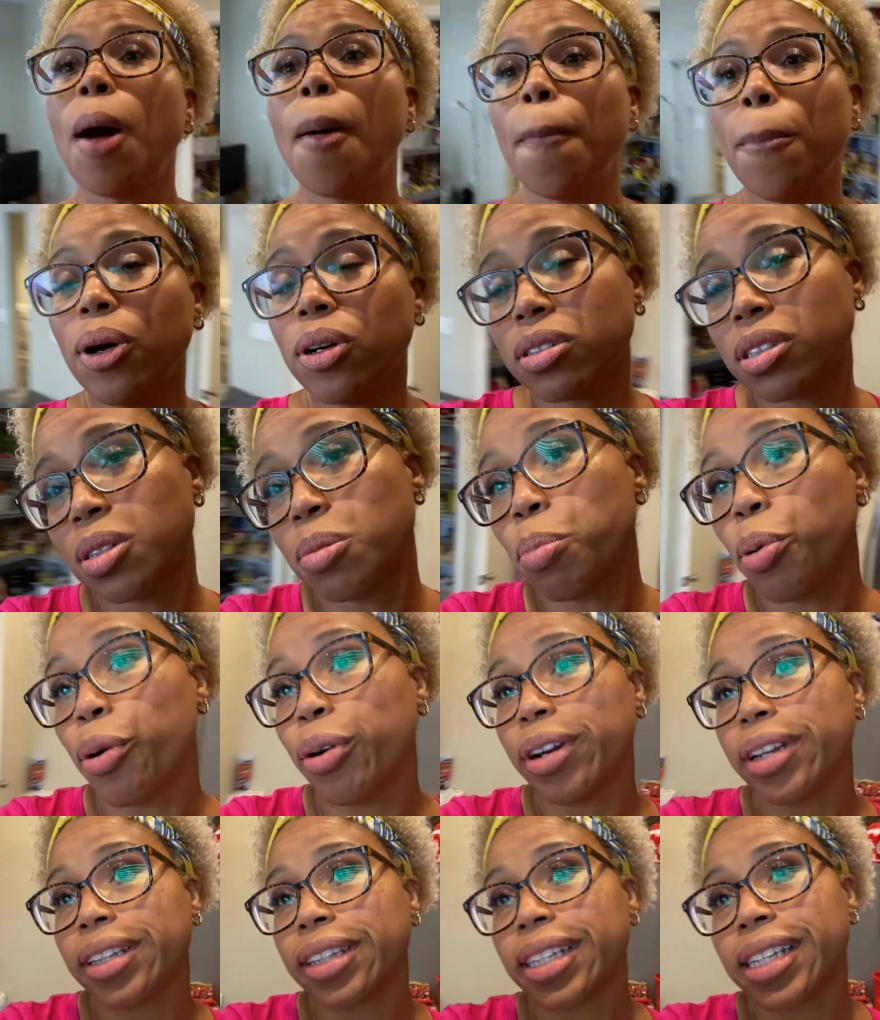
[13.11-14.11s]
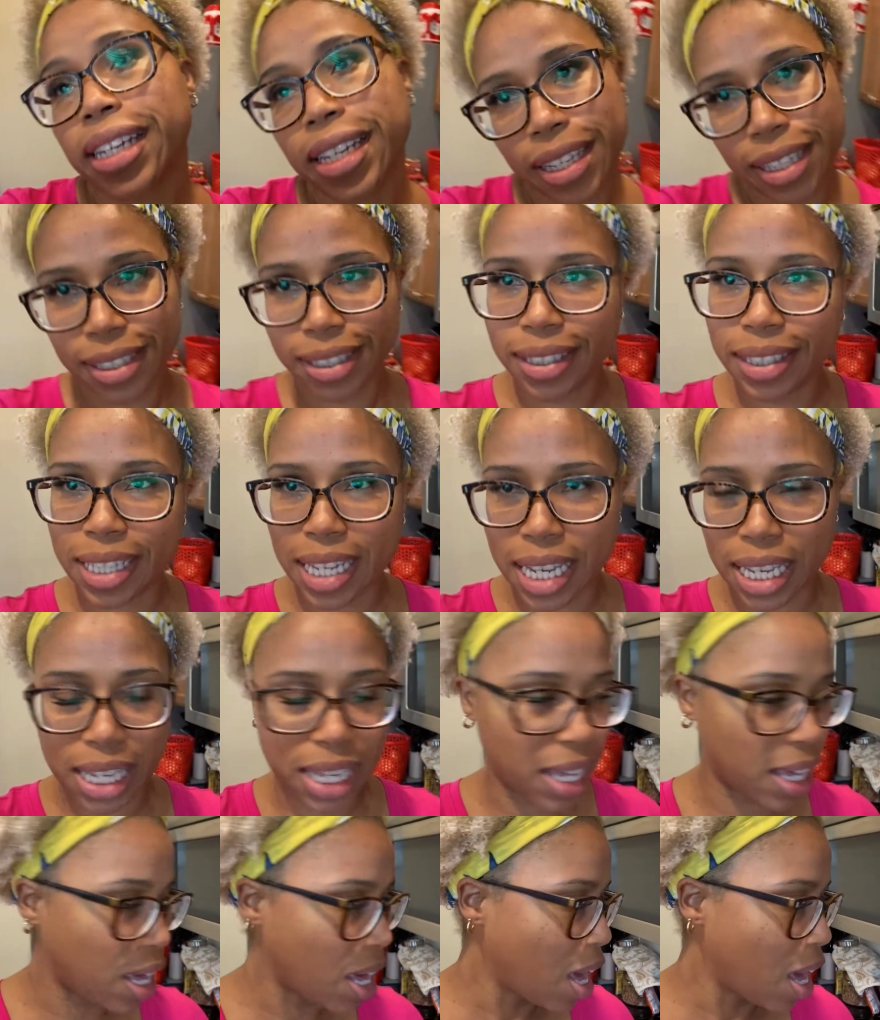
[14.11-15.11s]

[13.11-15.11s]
most importantly, stinky.